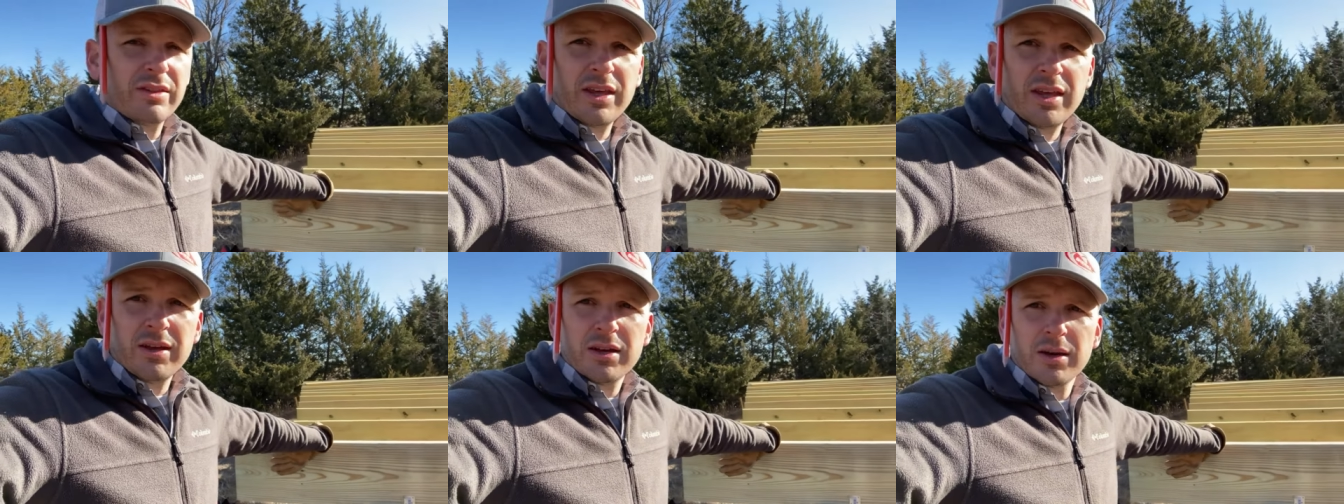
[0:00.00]

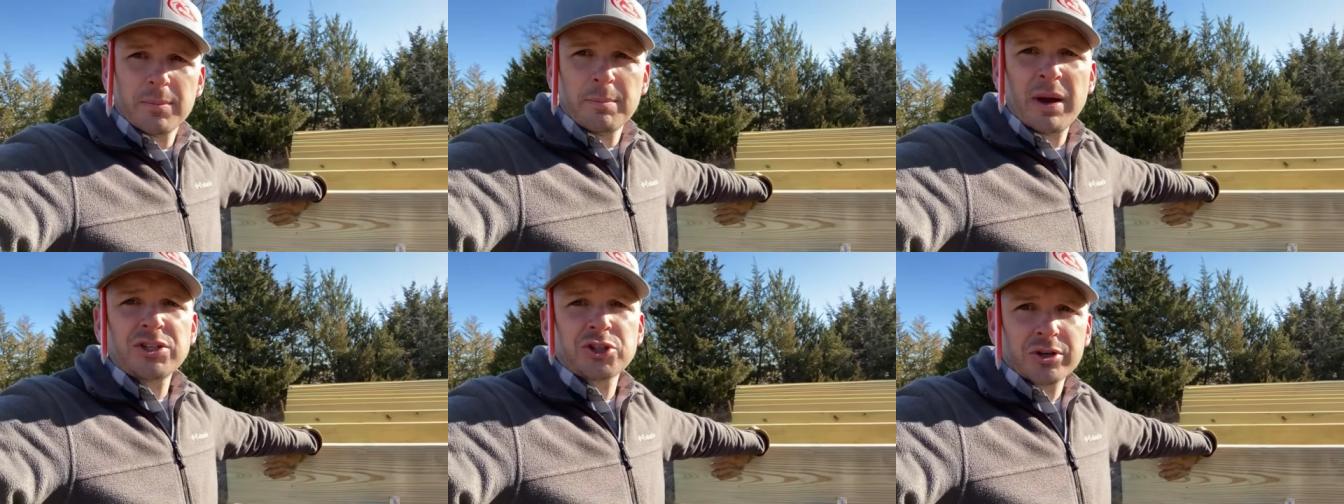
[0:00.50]
the
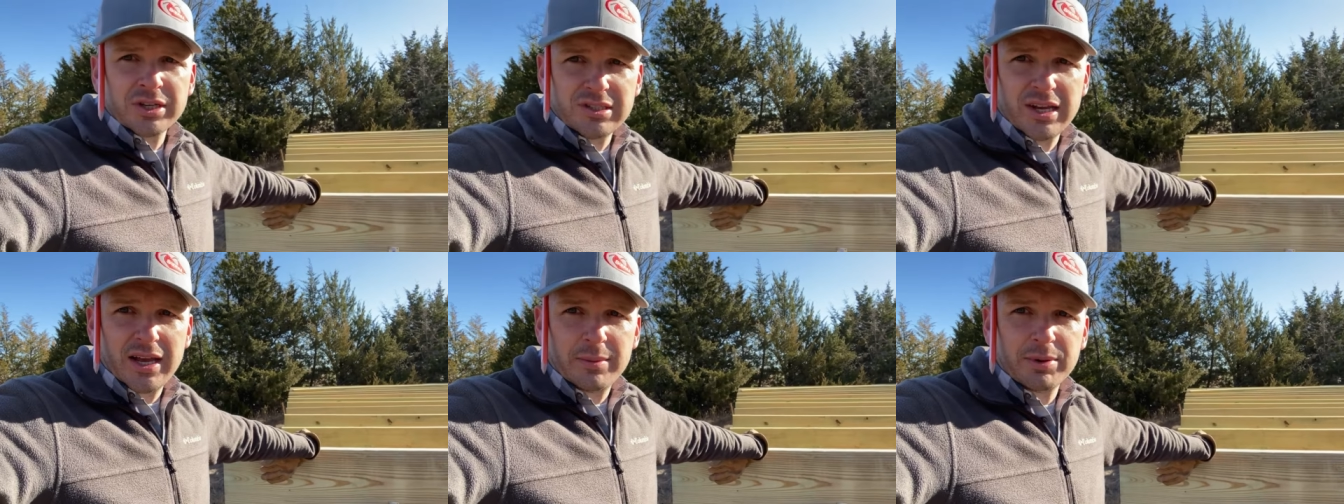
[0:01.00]
measuring
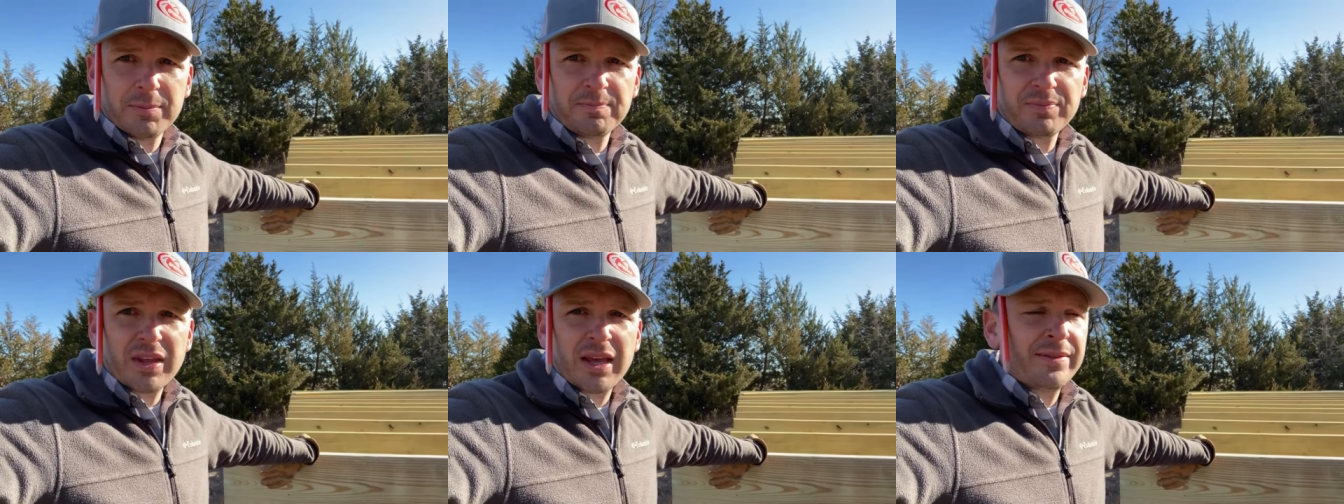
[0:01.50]
tape,
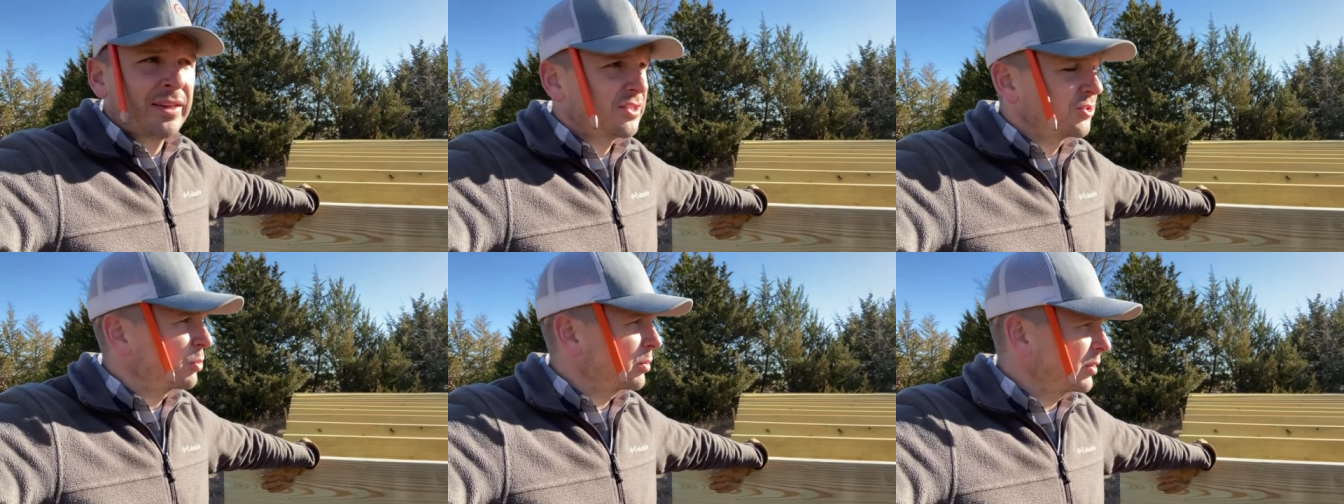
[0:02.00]
and
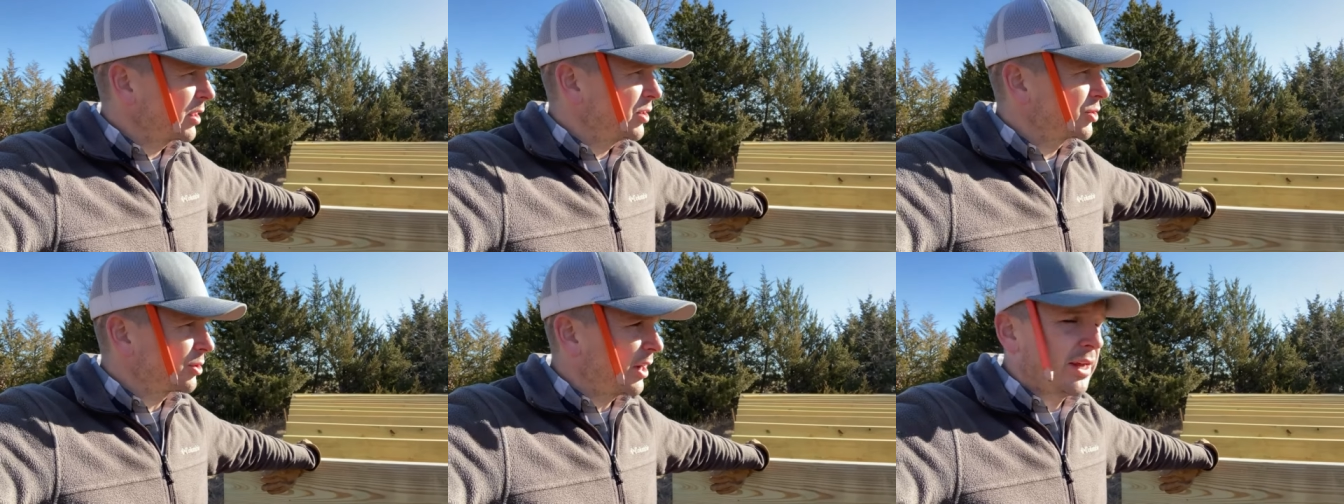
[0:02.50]
this is where we're gonna
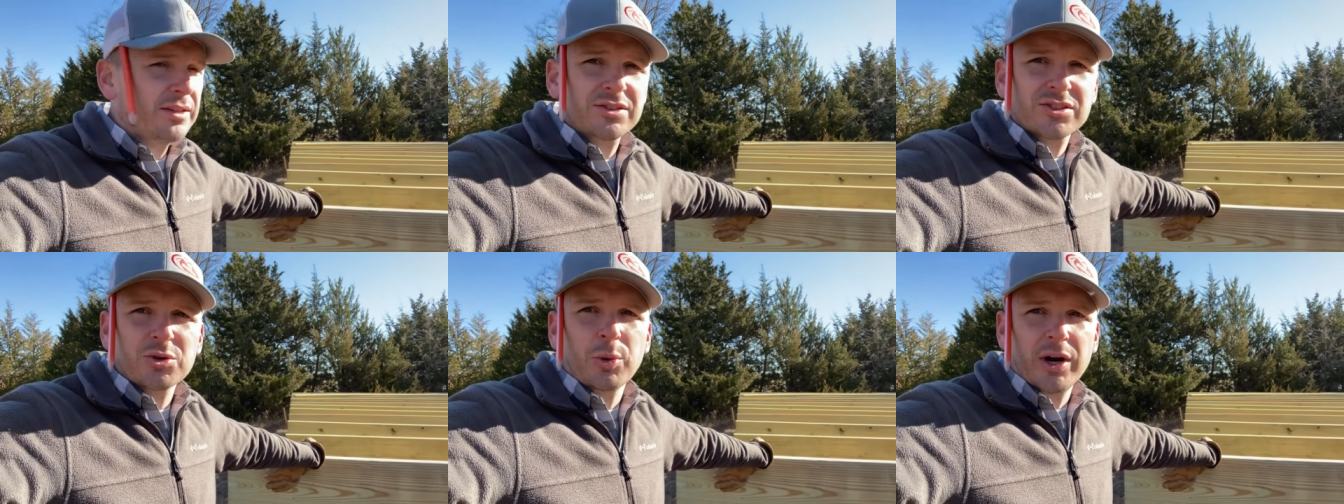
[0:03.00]
try and
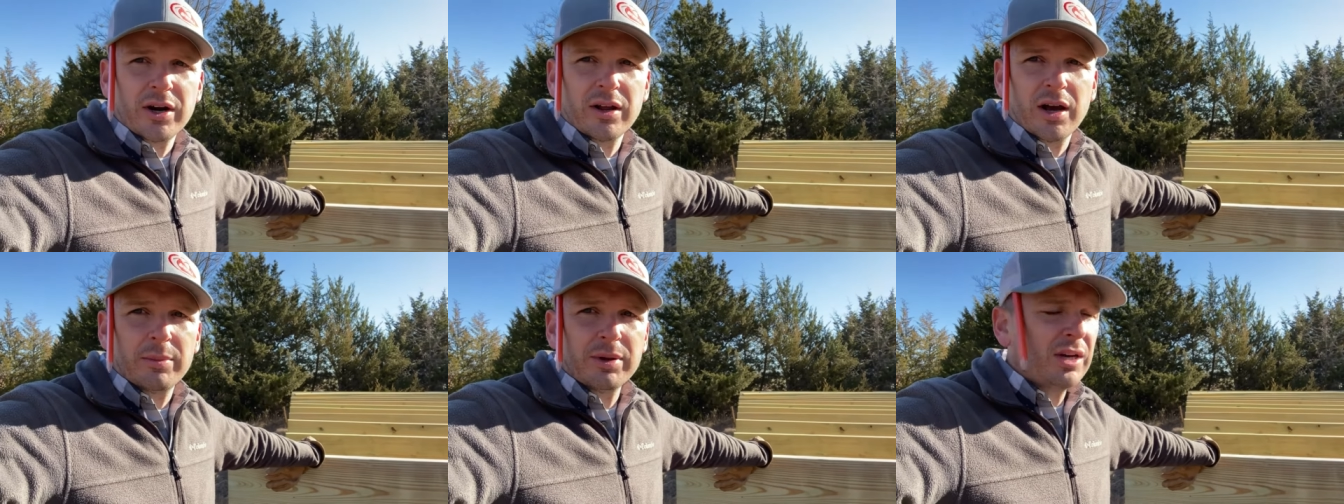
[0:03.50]
square it
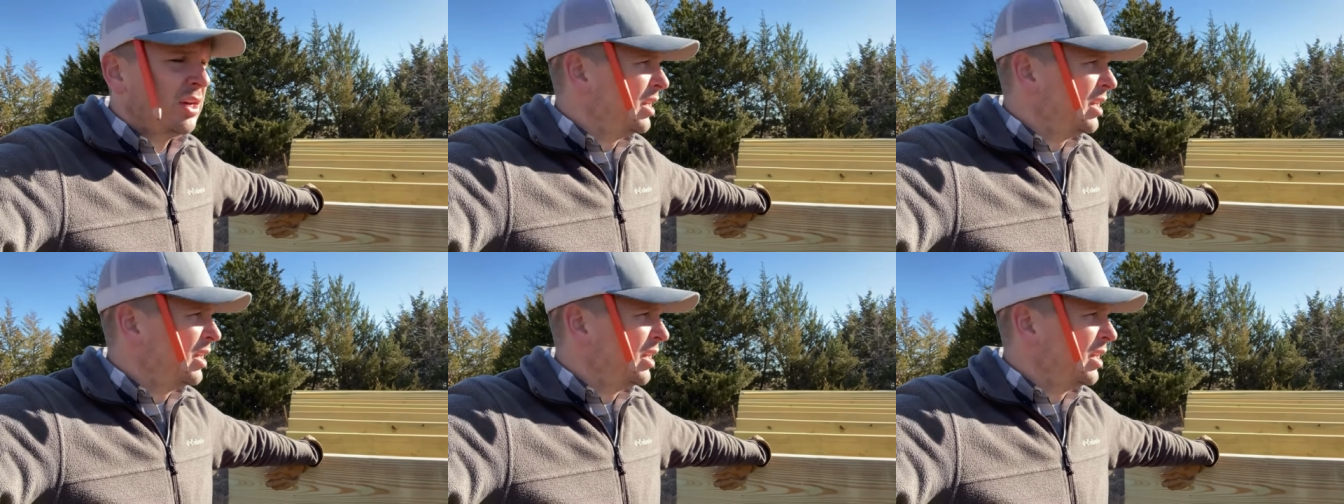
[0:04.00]
up.